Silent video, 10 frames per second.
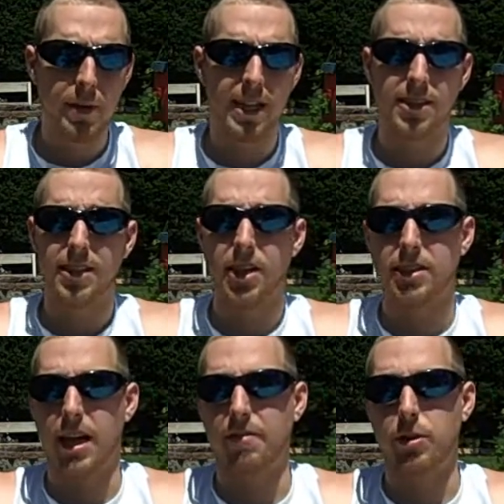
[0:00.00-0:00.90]
Matson
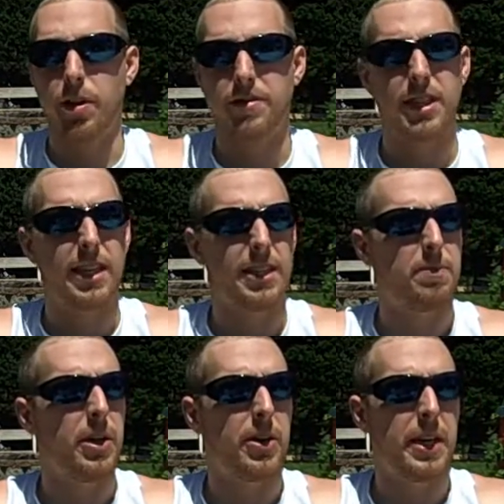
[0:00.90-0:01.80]
does have UFC
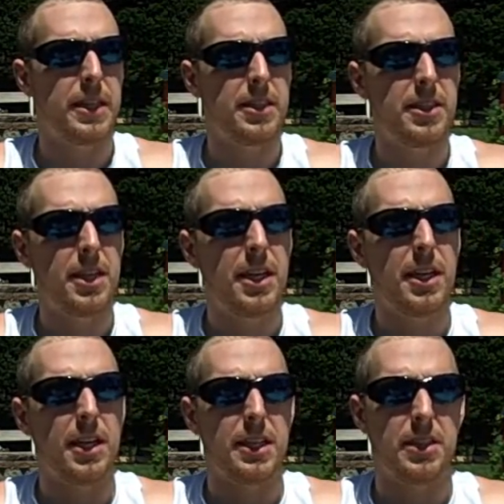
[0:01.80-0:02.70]
experience.
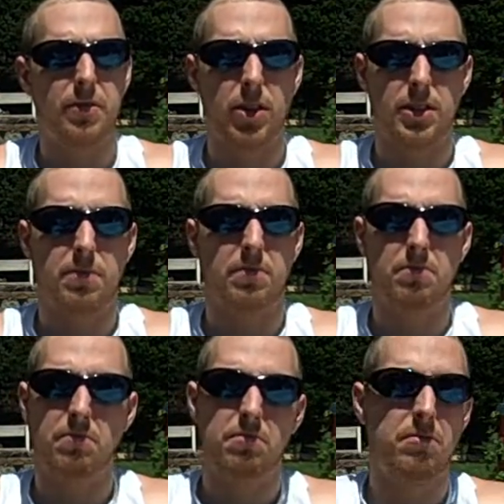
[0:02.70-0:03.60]
He's fought
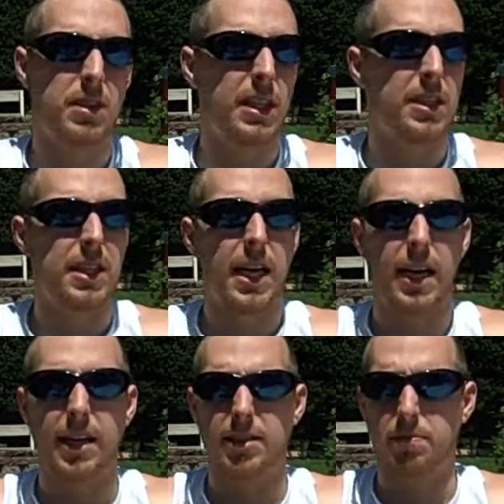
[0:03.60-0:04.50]
some decent
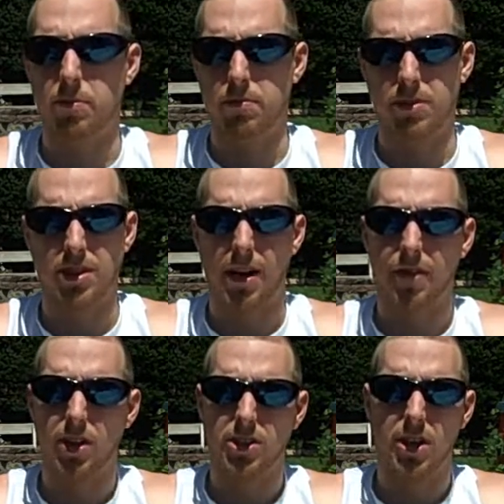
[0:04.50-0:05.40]
guys,
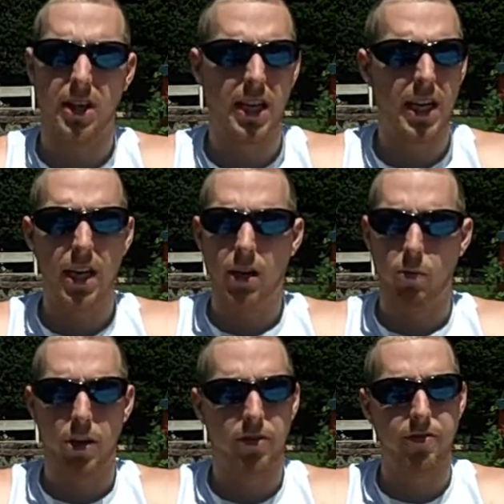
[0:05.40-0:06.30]
Mustafa El Turk.
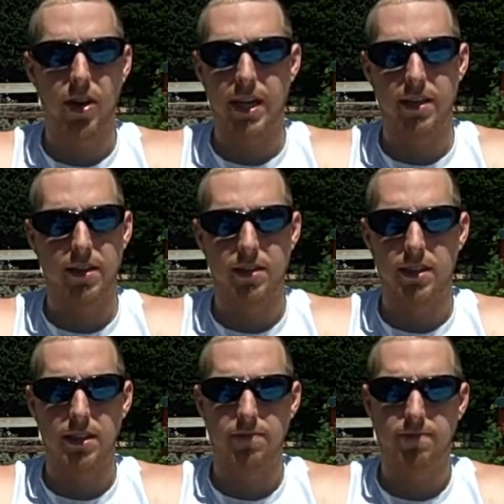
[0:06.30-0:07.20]
Weird fight
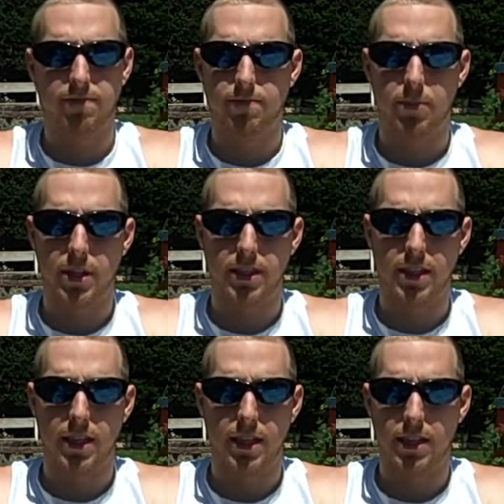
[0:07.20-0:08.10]

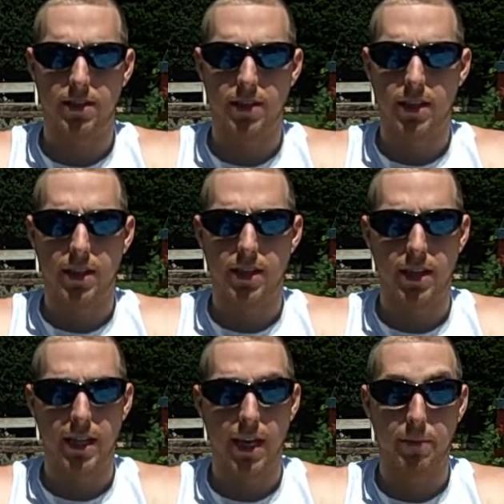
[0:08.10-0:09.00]

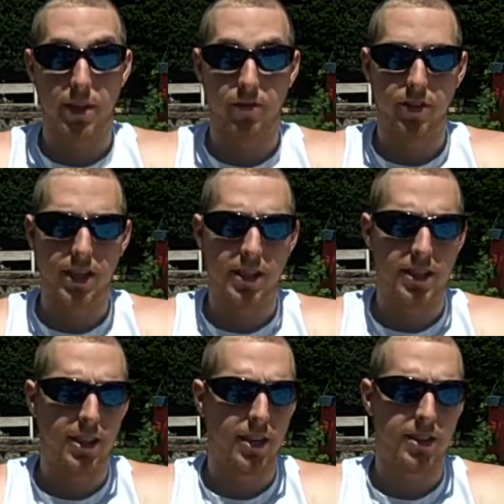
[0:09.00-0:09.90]
that he kept on the feet the
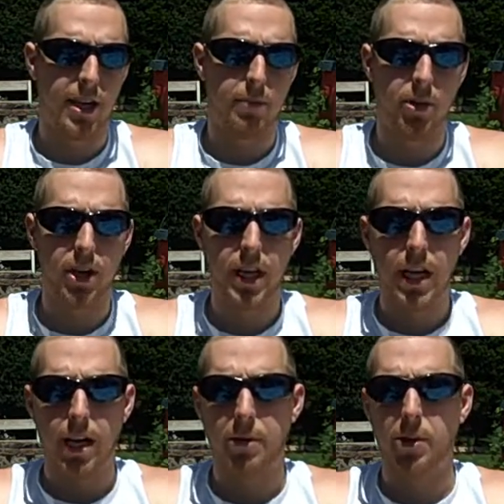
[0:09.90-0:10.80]
entire time. But
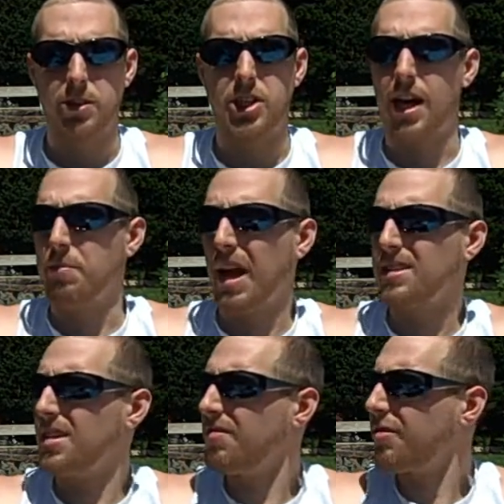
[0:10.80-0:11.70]
I'm going to go with John
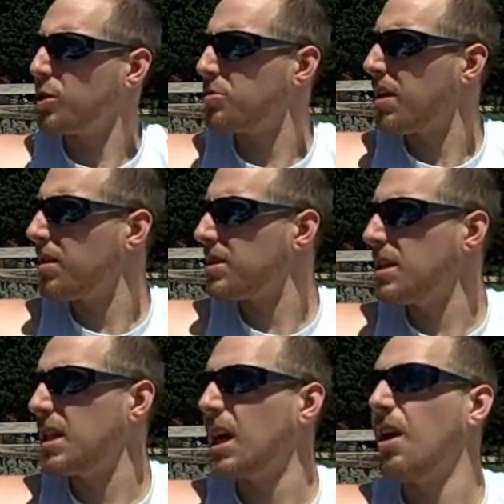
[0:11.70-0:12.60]
Matson, first round
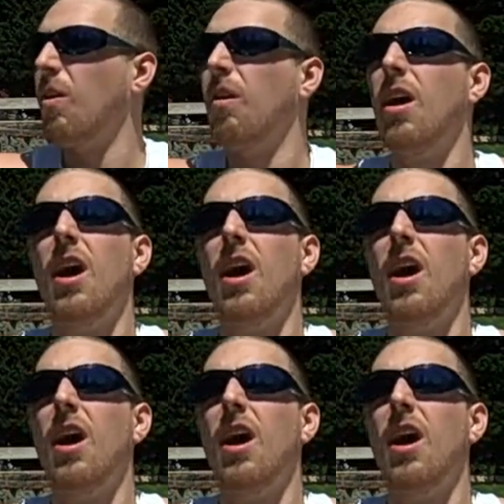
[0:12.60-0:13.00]
TKO.